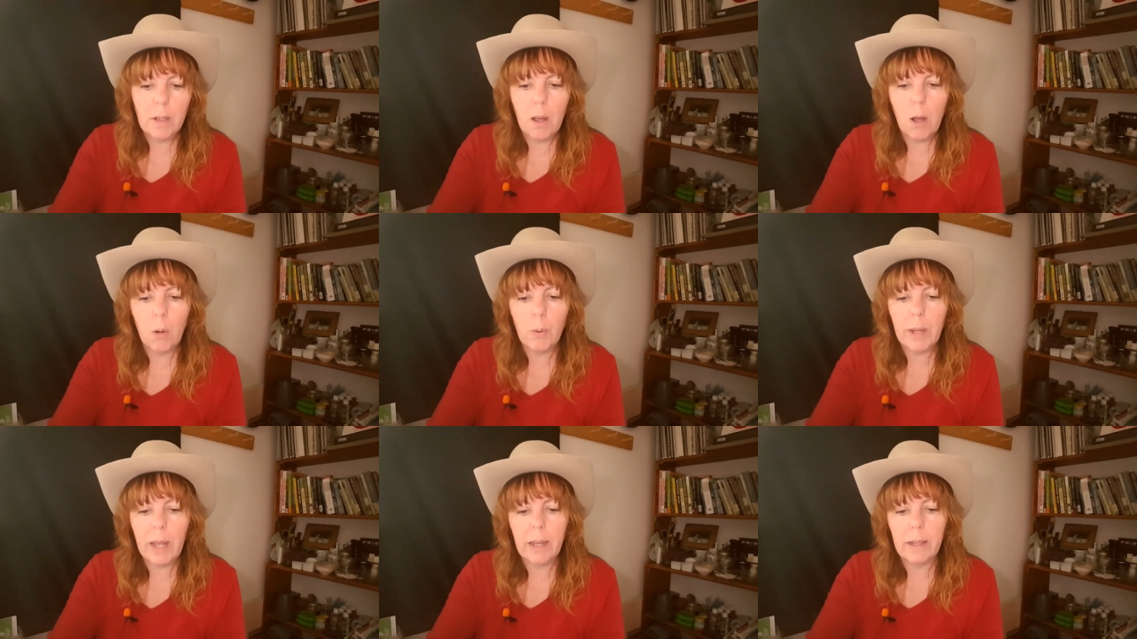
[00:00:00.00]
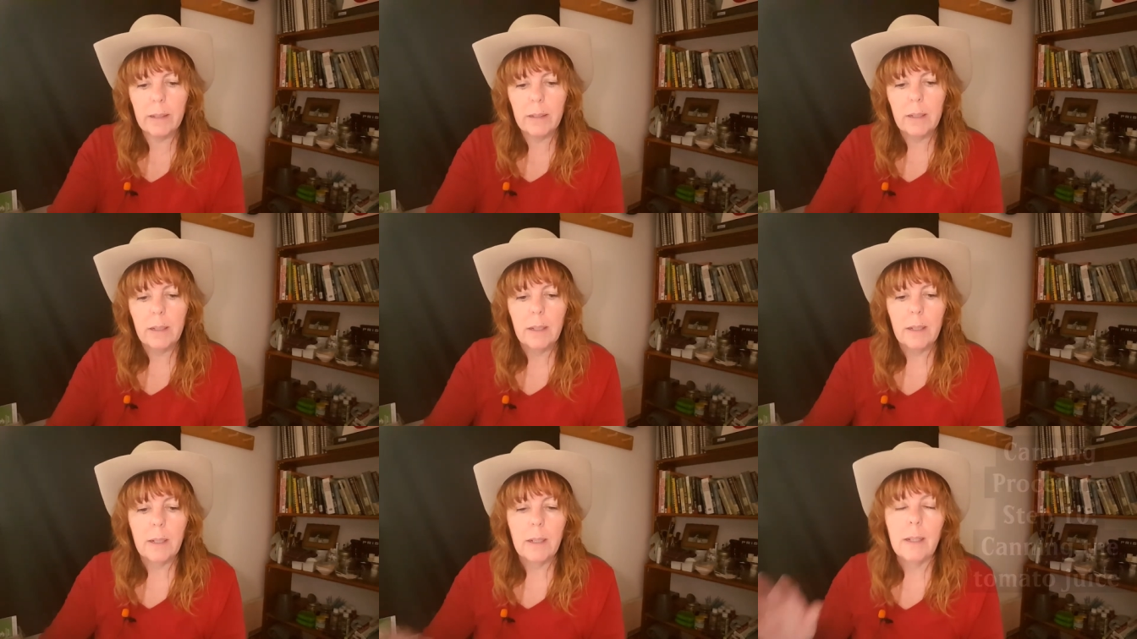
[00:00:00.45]
Okay,
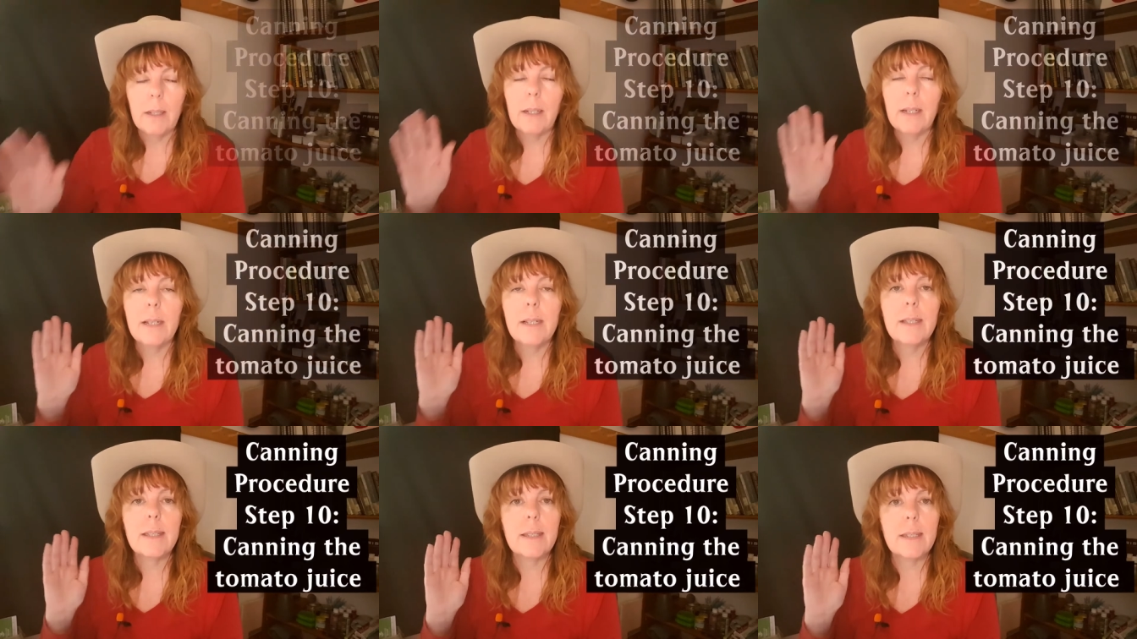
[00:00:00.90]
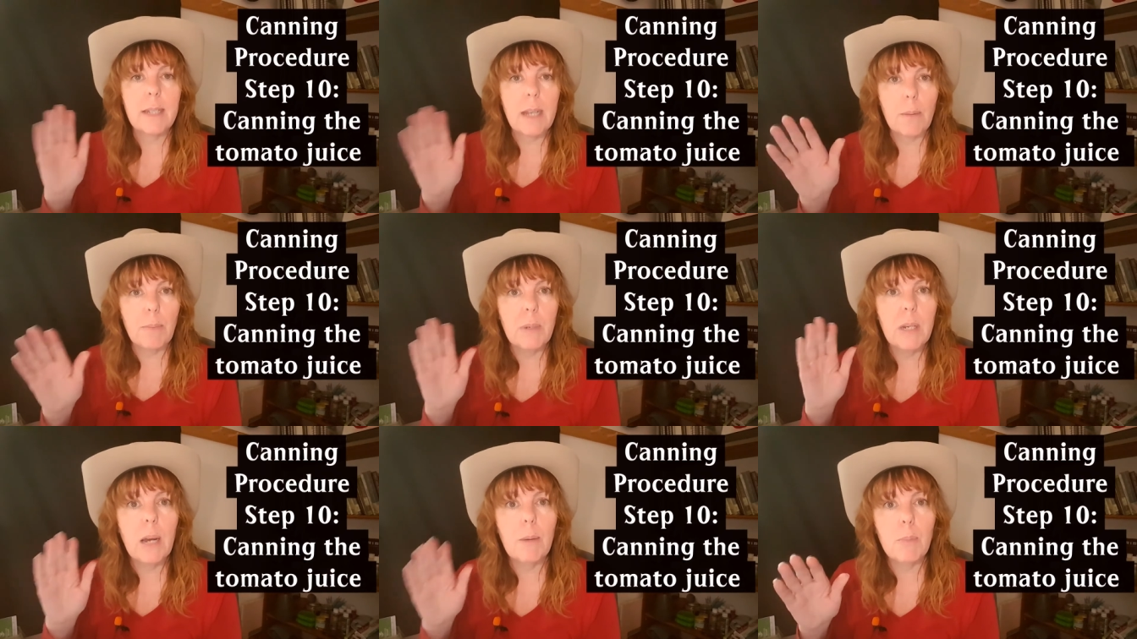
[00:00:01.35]

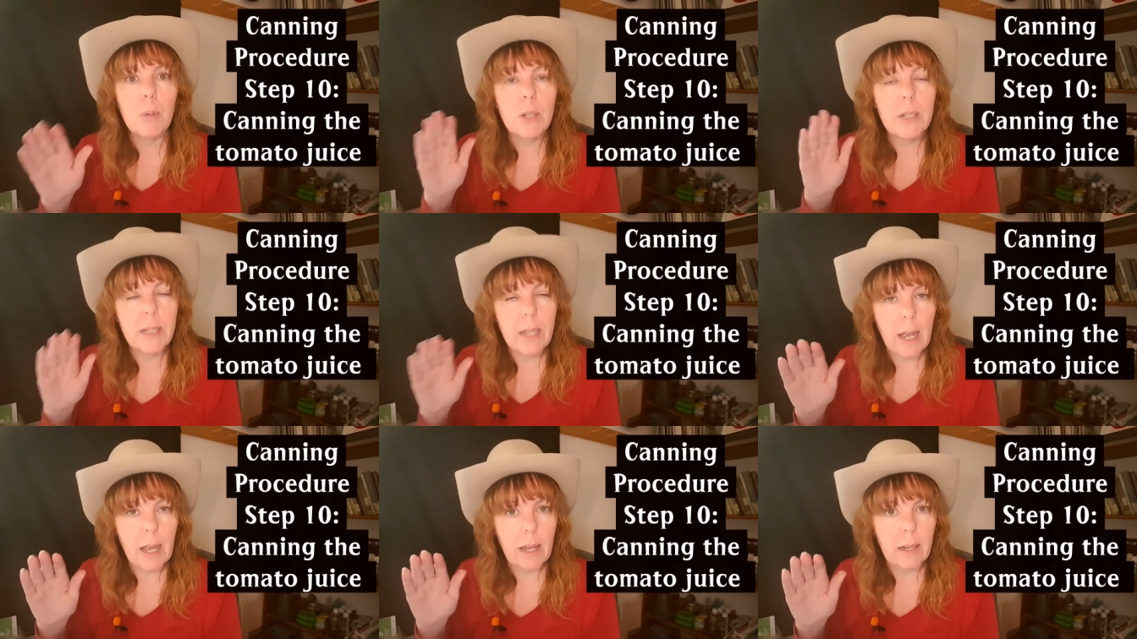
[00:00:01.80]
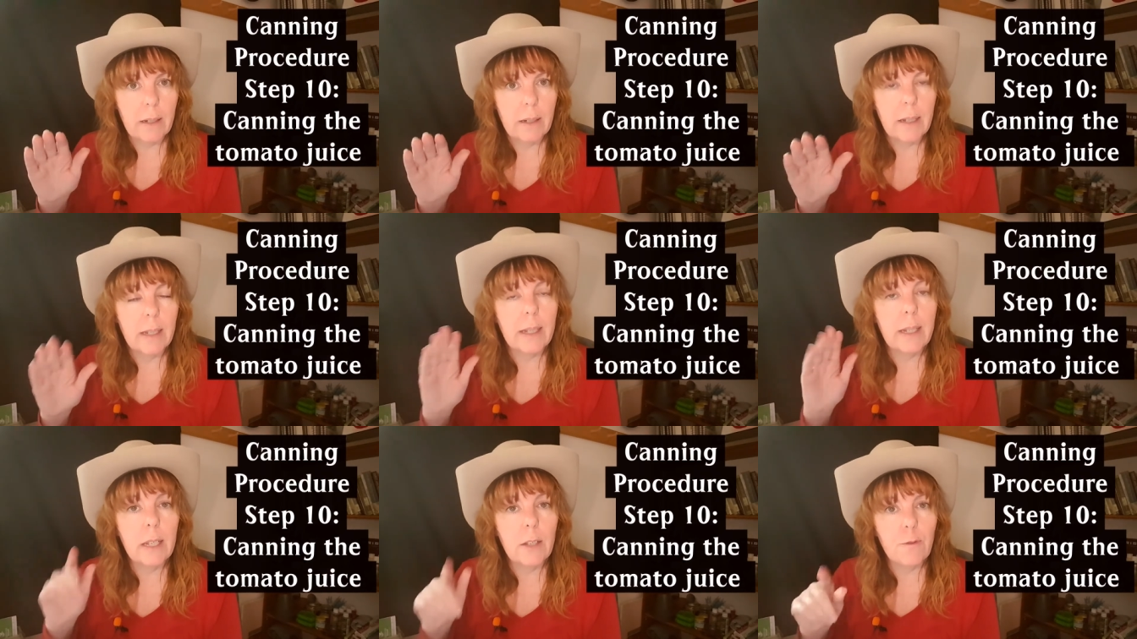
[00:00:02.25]
step number ten,
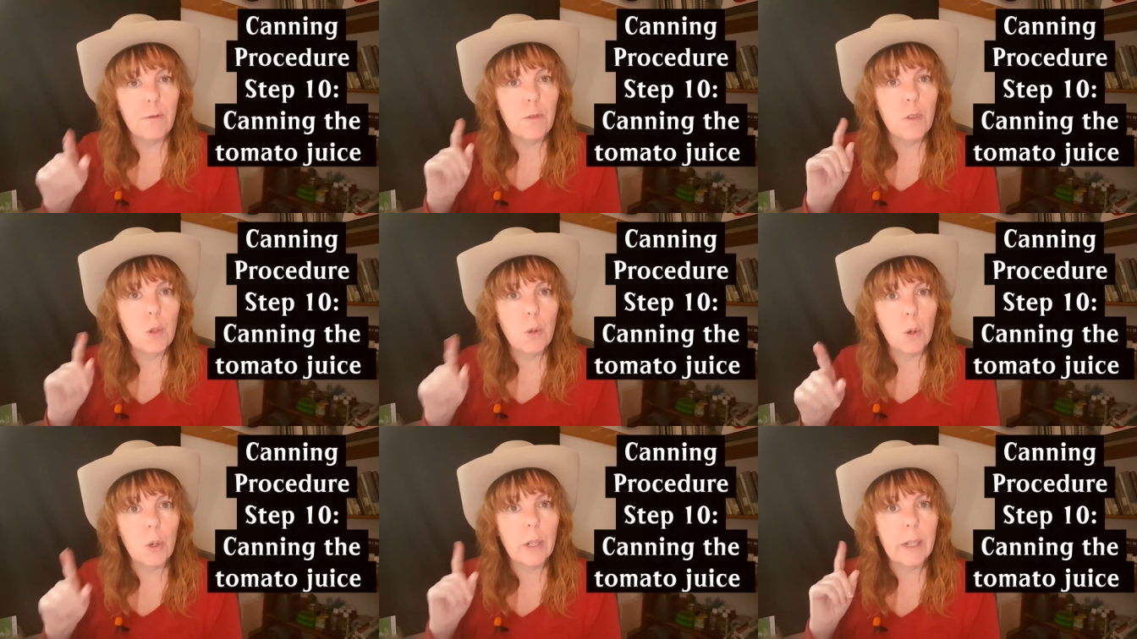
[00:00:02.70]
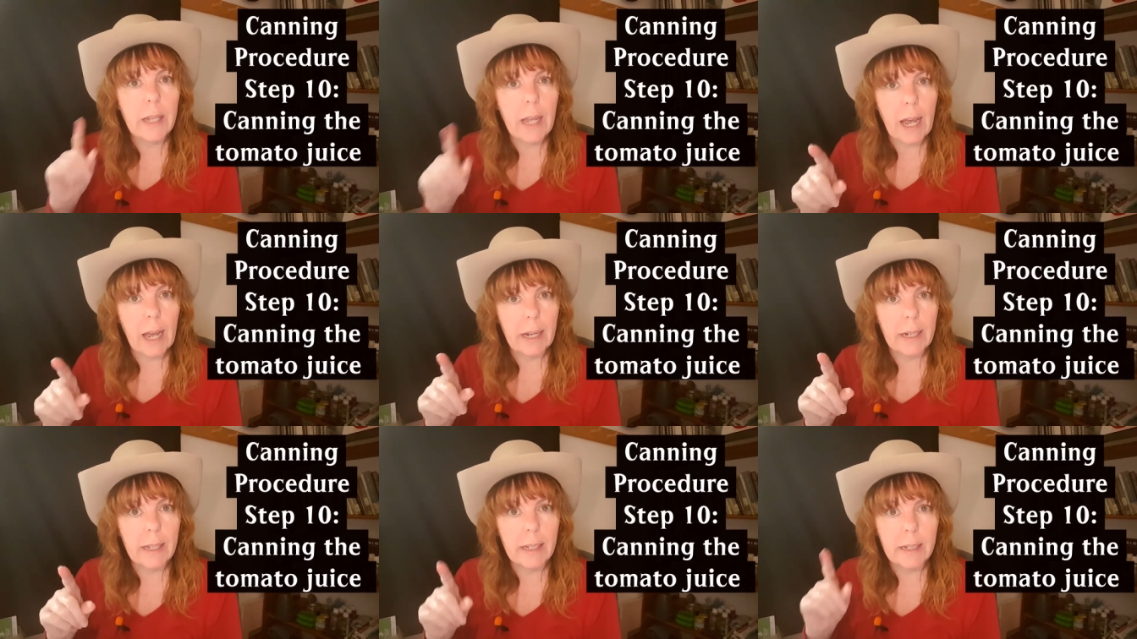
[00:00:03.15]
if you're
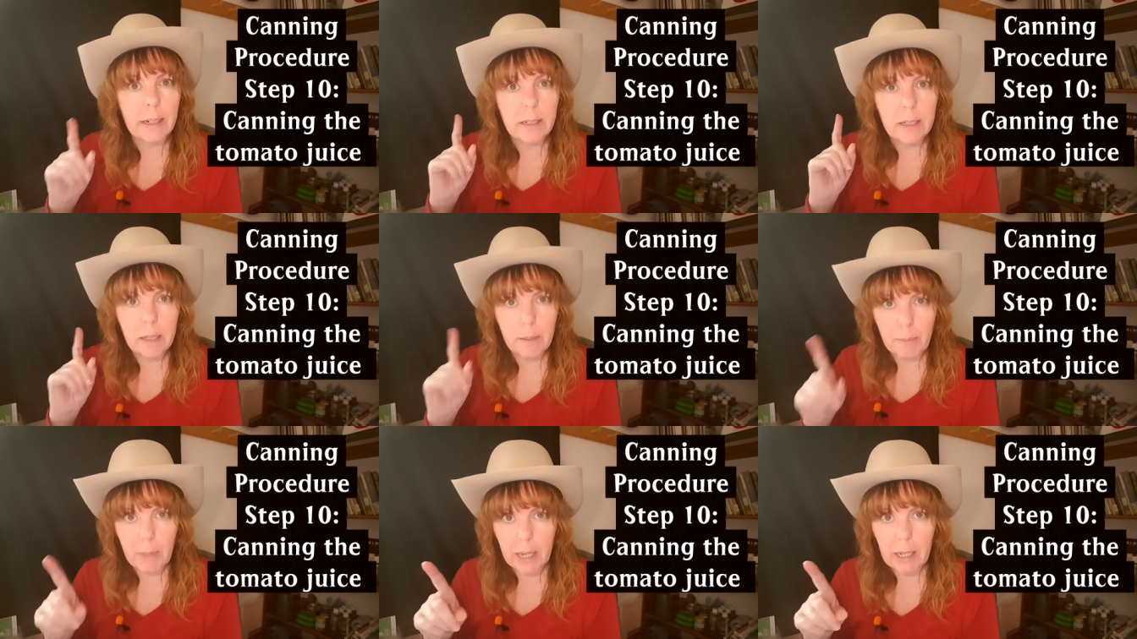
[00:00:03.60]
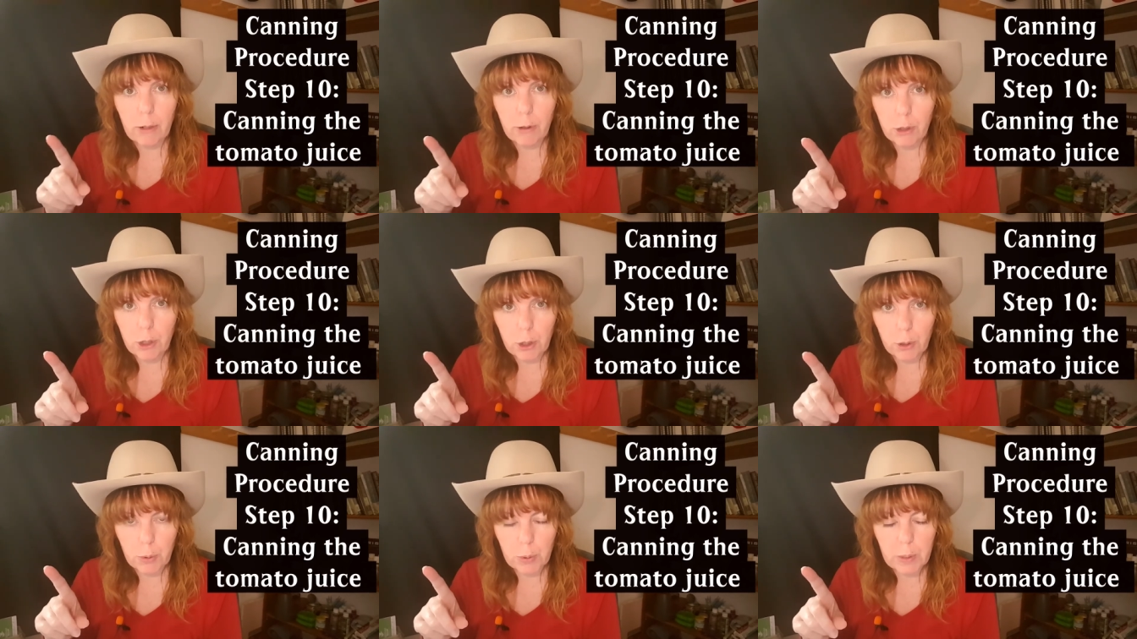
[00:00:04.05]
canning tomato
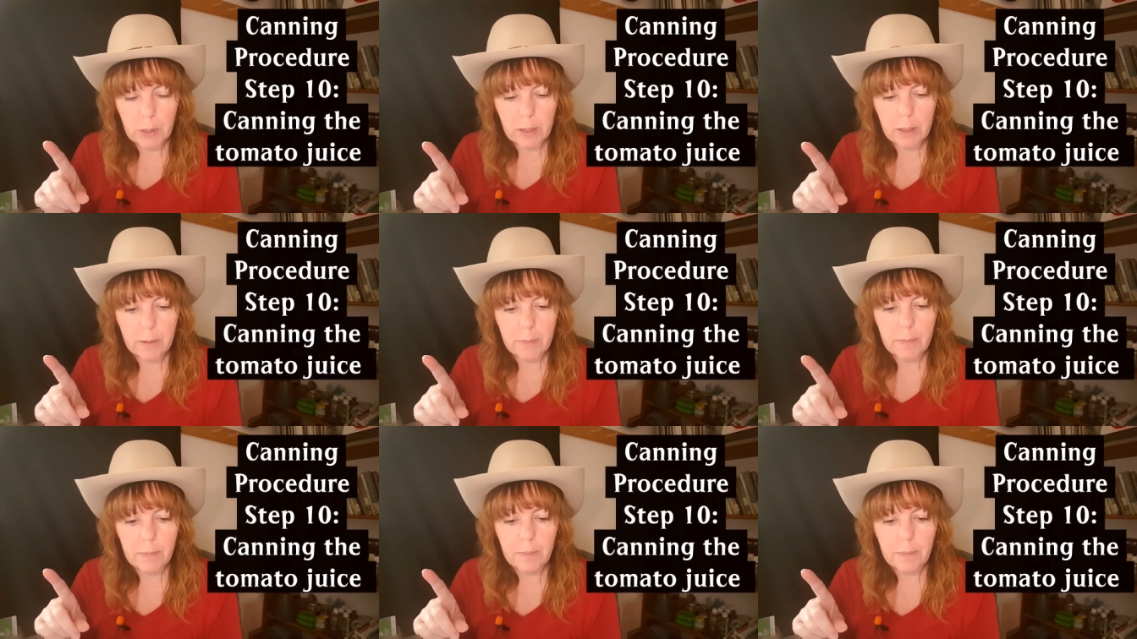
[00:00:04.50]
juice.